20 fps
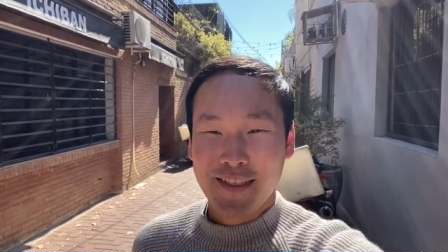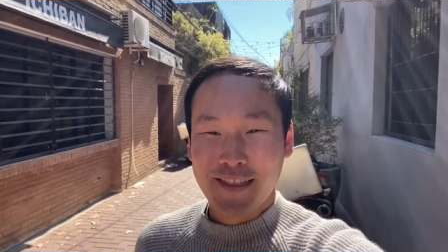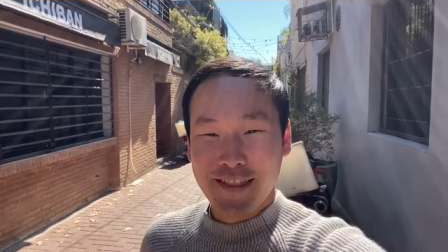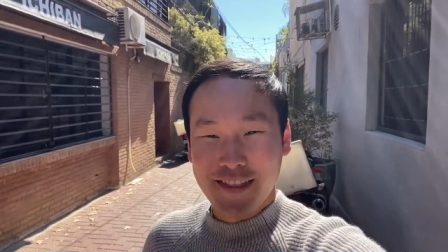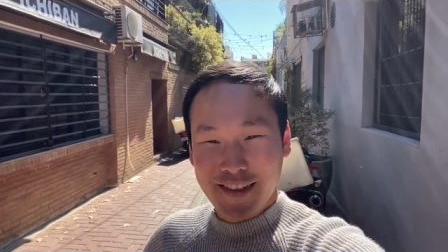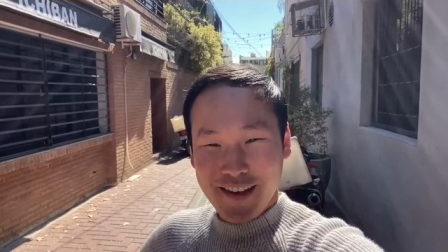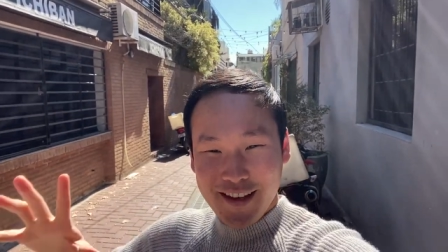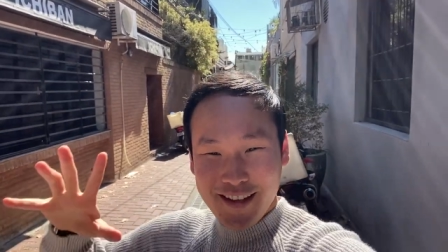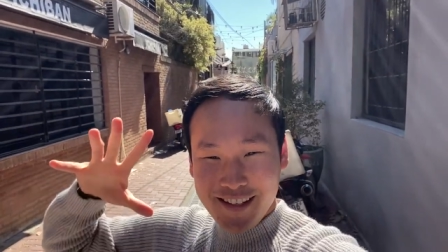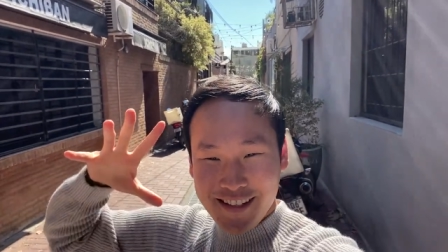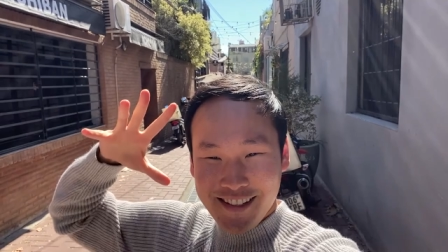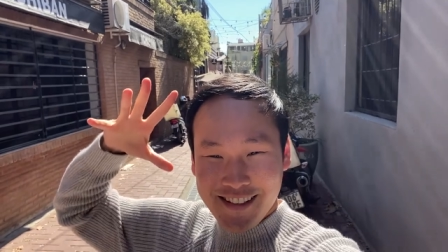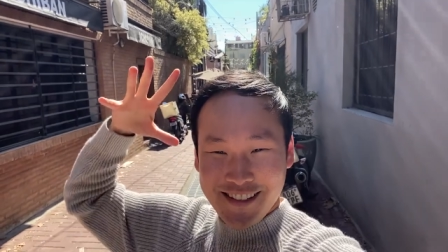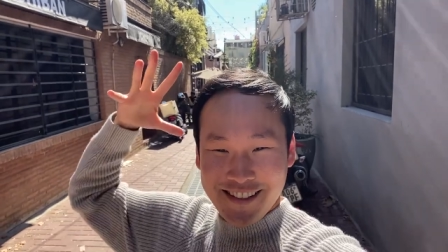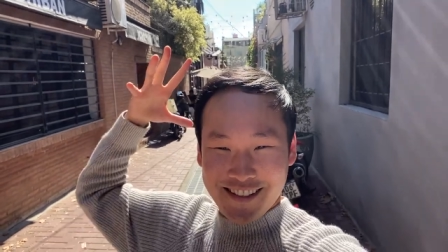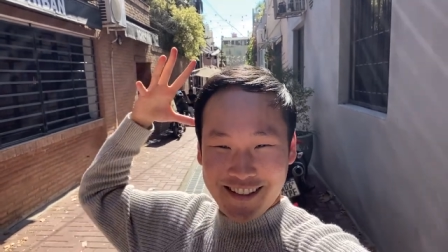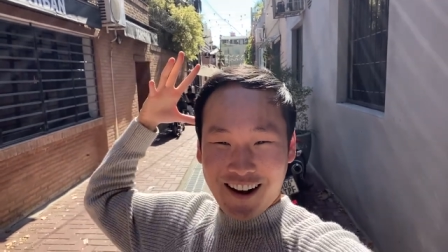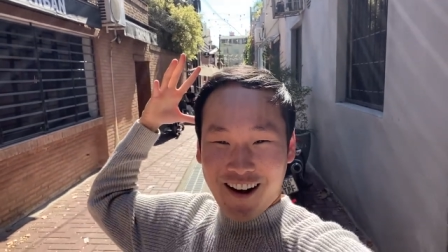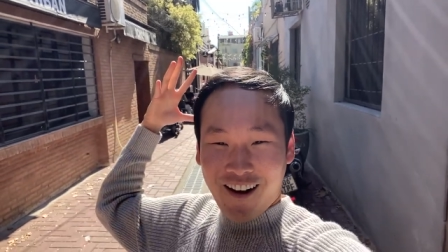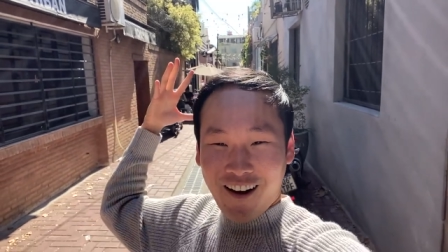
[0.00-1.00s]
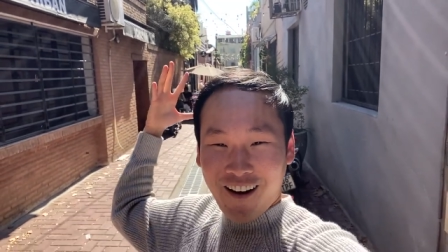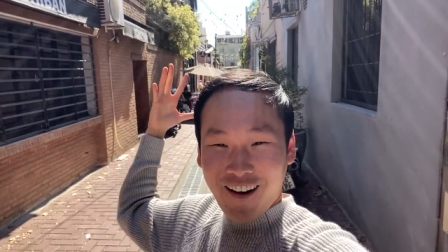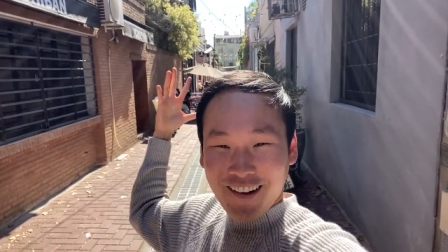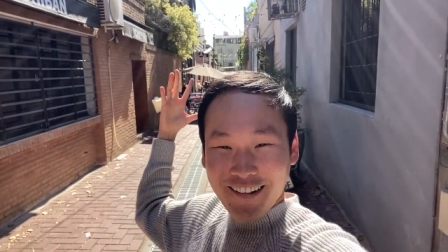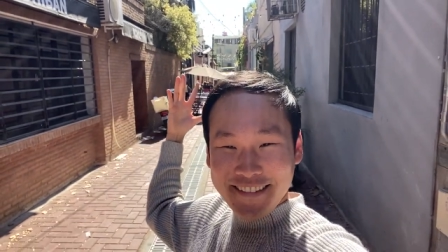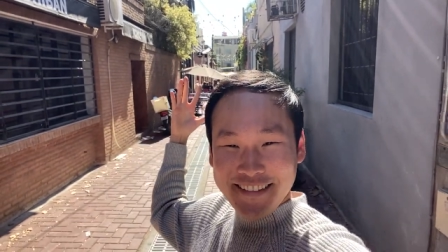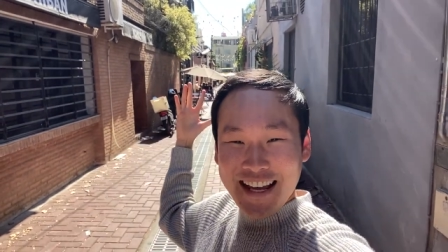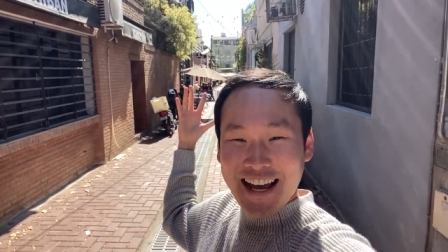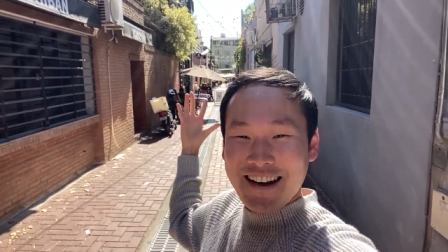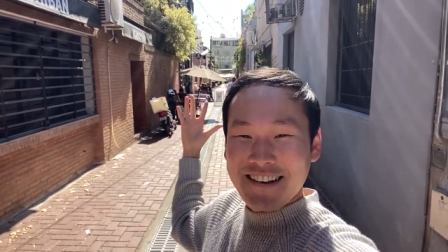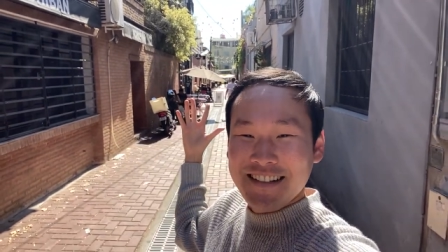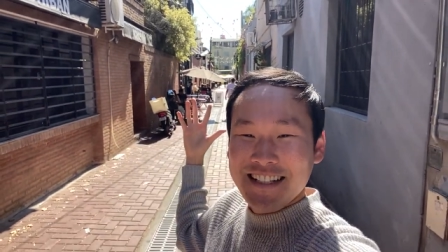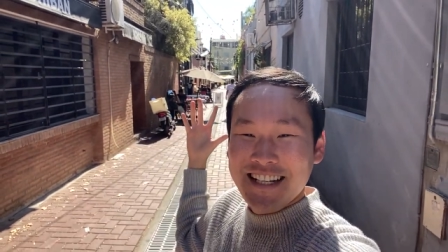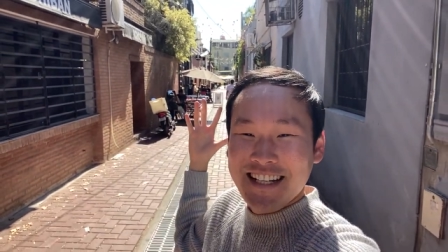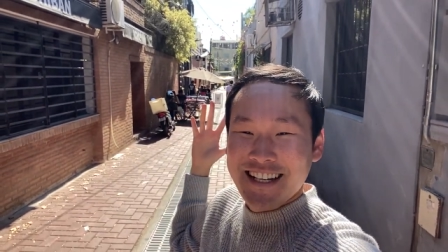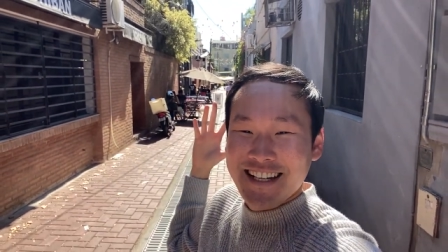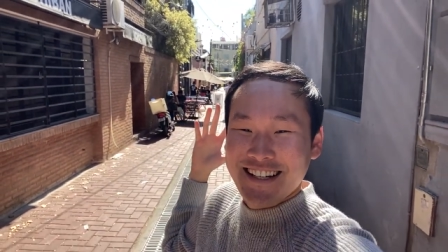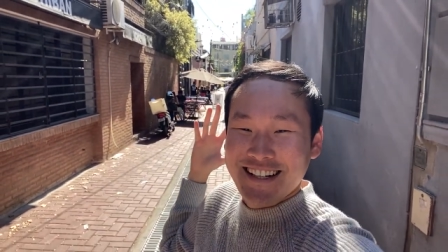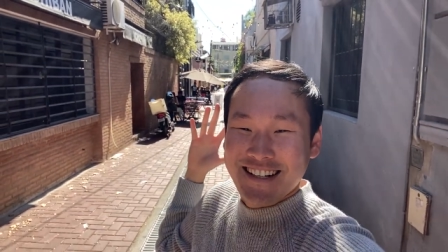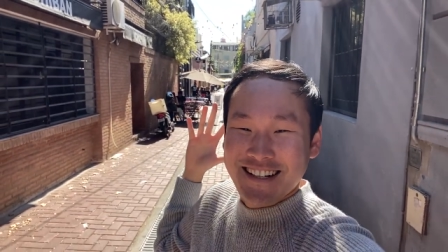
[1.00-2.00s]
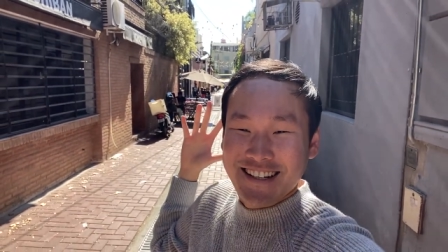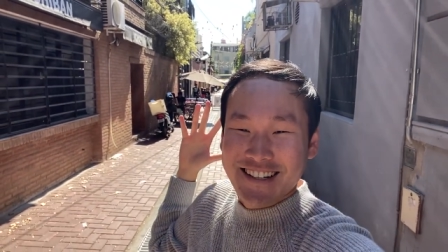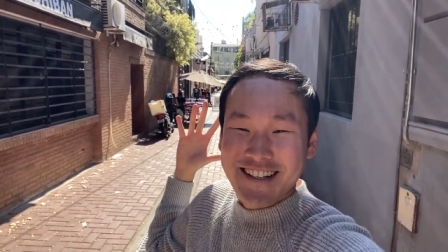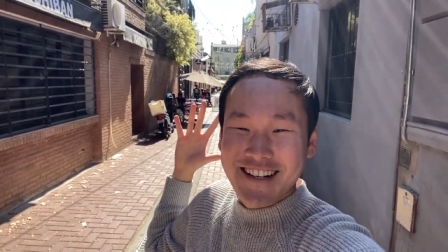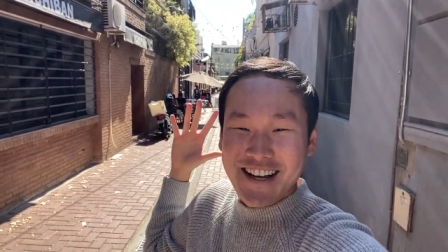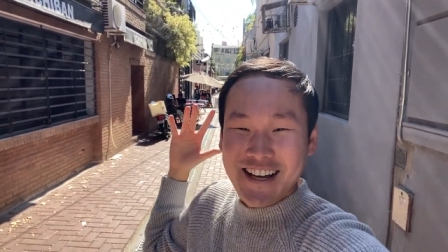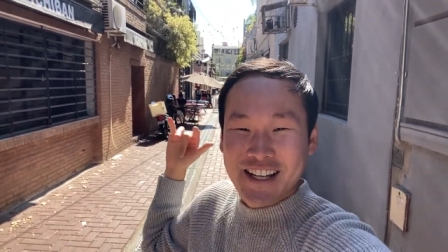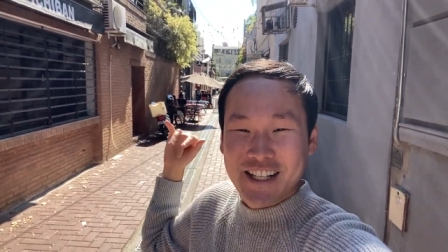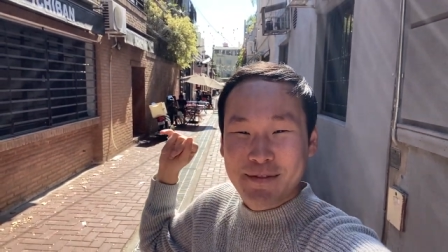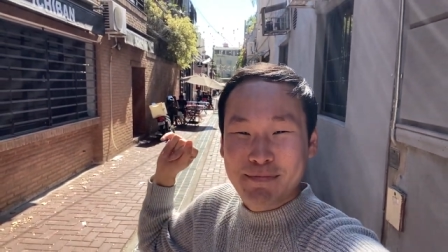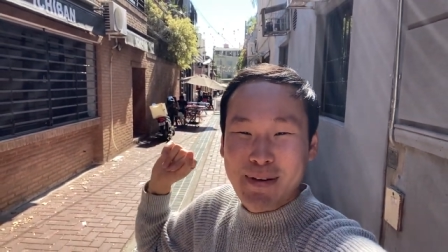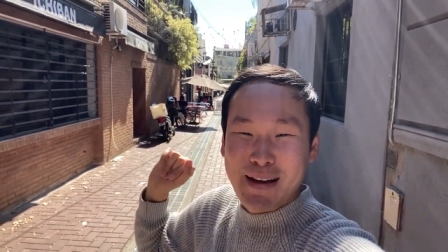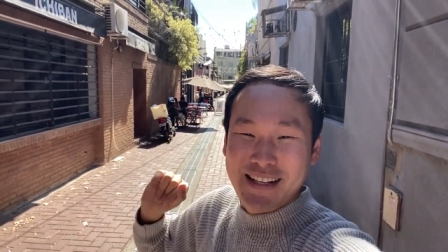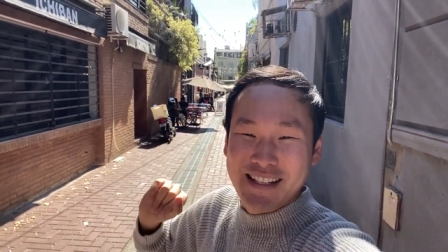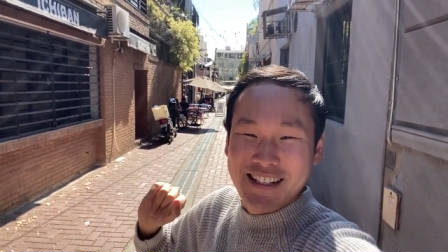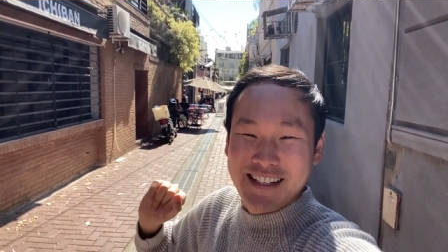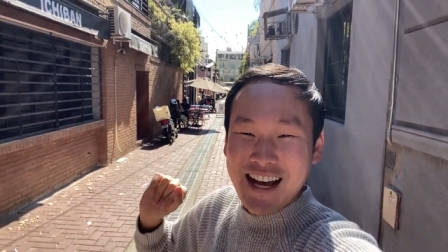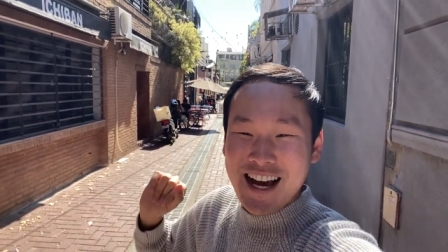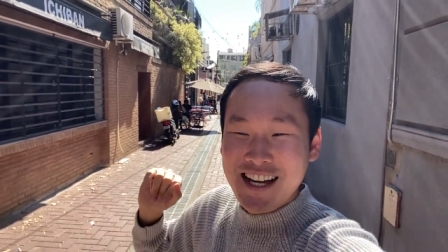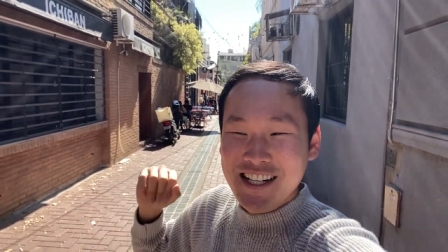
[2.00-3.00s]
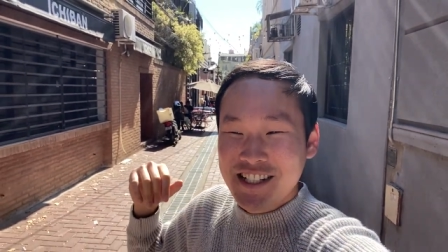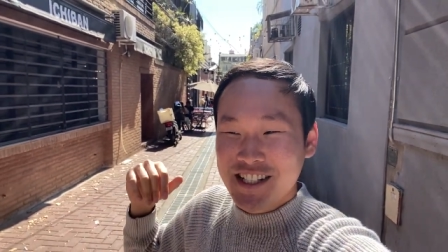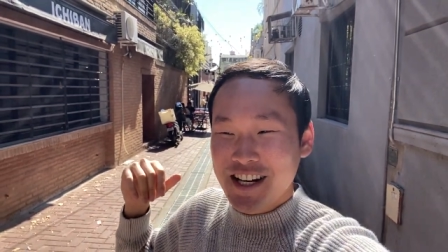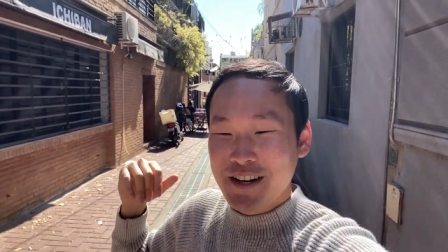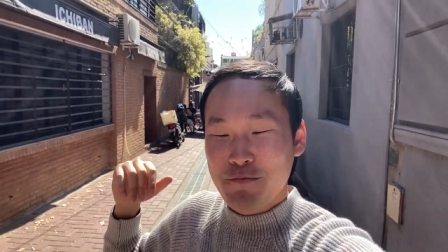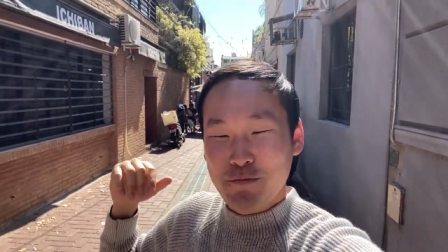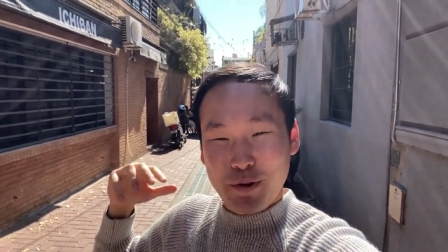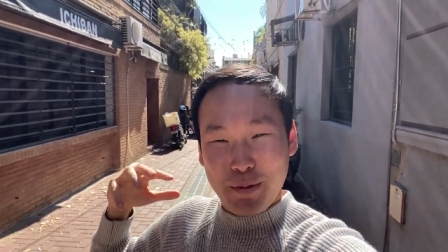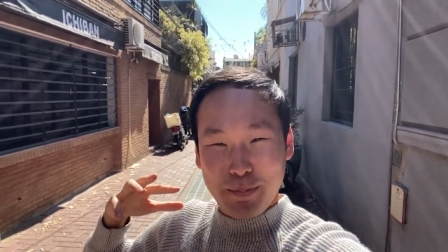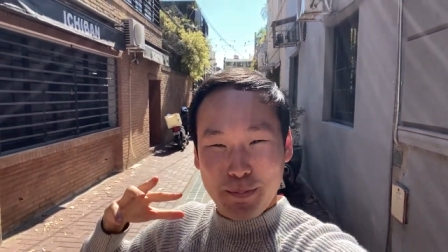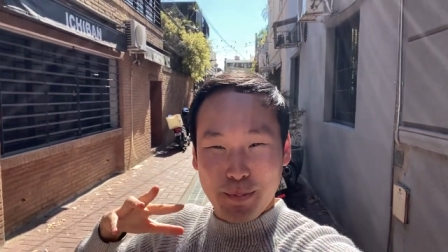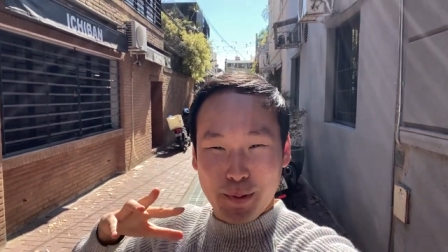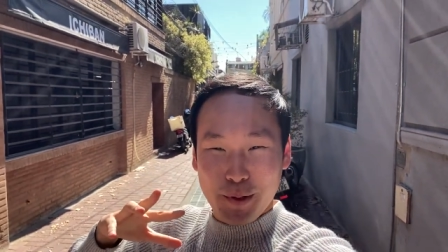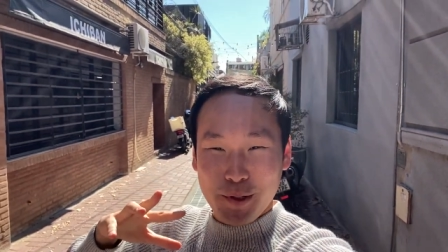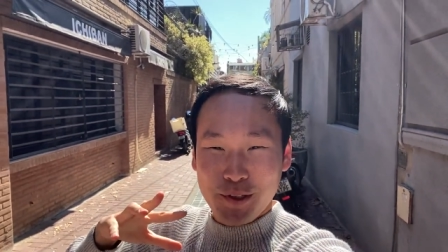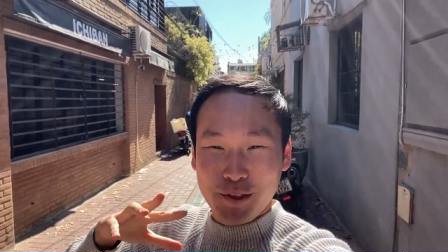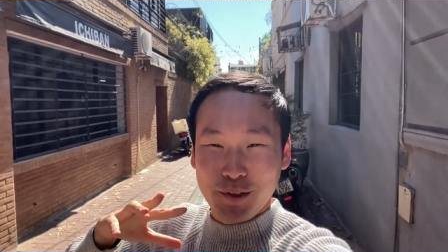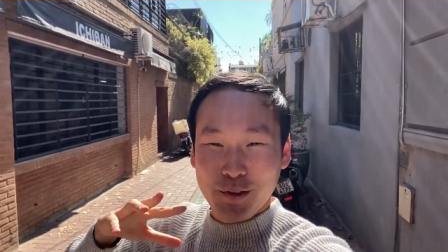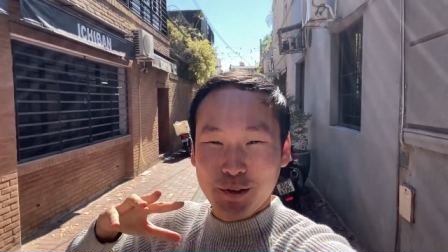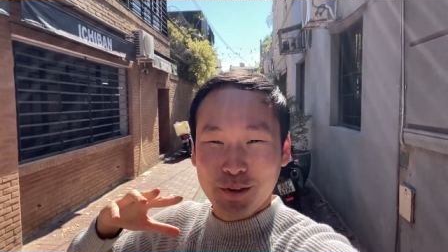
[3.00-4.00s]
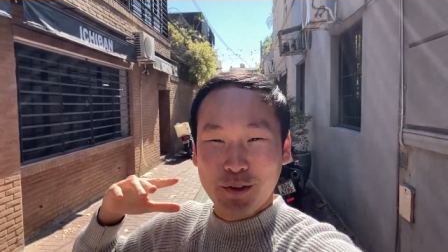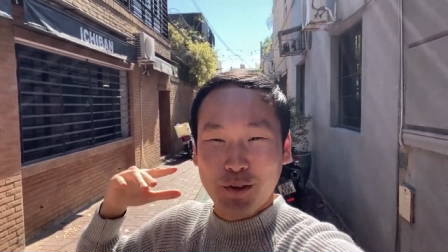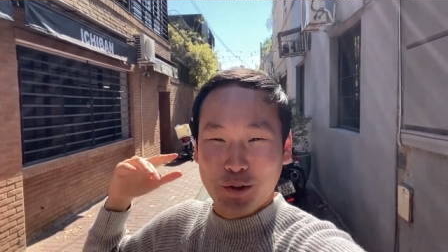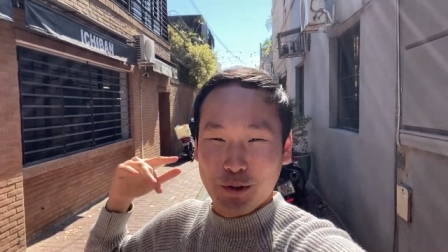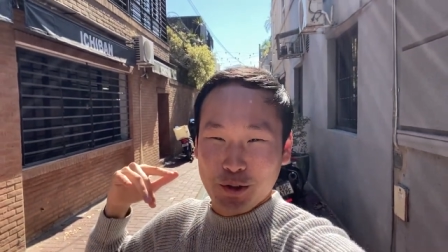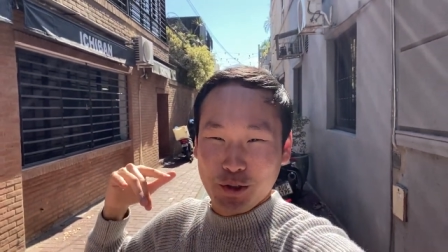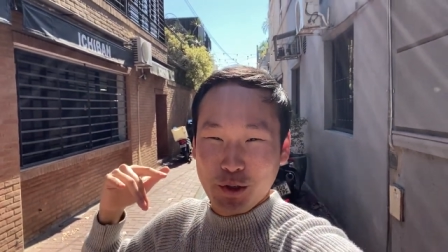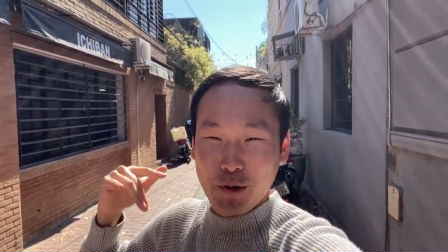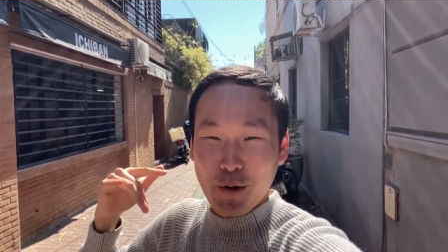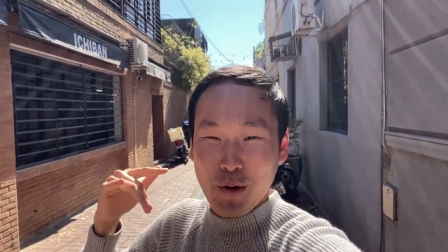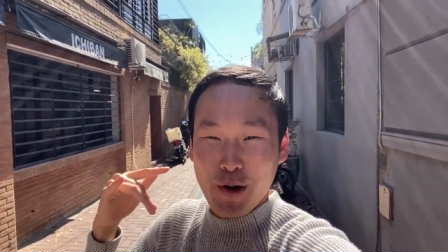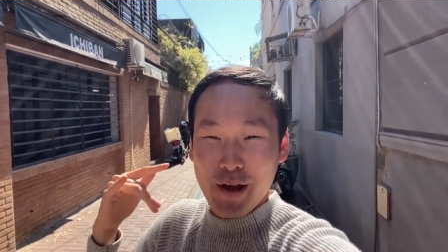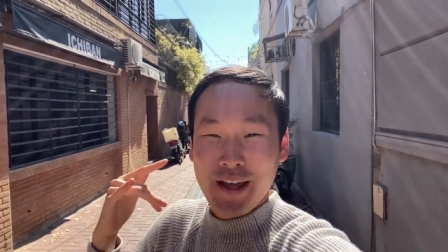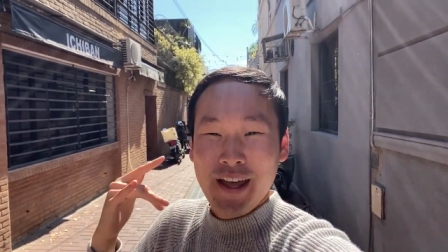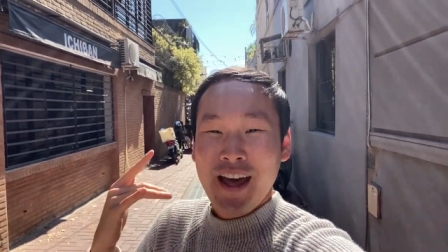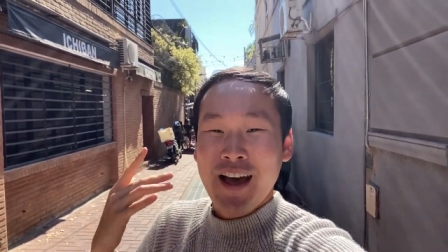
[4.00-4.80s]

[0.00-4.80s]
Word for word: this all down here is Passage Roberto Gordoy,